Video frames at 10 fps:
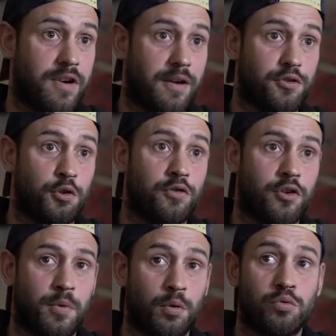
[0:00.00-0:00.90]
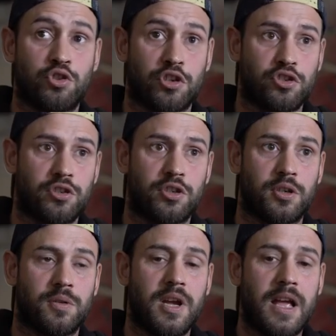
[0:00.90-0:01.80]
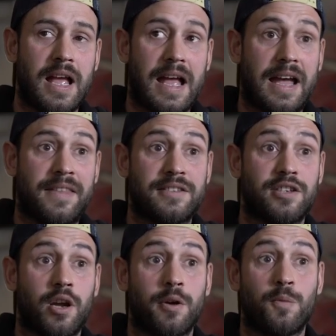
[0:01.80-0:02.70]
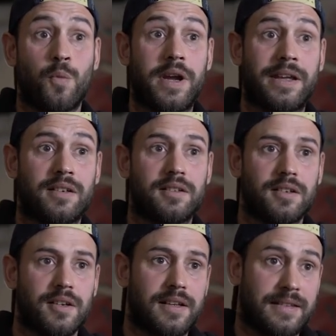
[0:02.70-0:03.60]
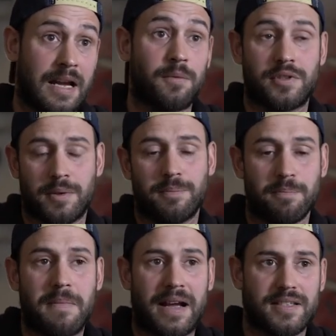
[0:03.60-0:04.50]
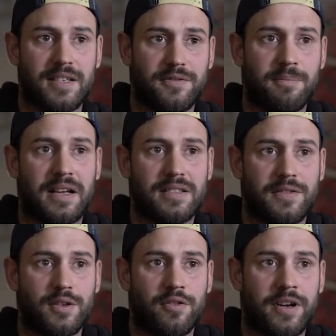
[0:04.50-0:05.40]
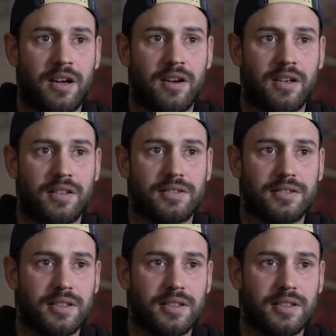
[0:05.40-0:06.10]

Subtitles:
around Europe all judging you, and then to go and win, that was a massive, massive career highlight.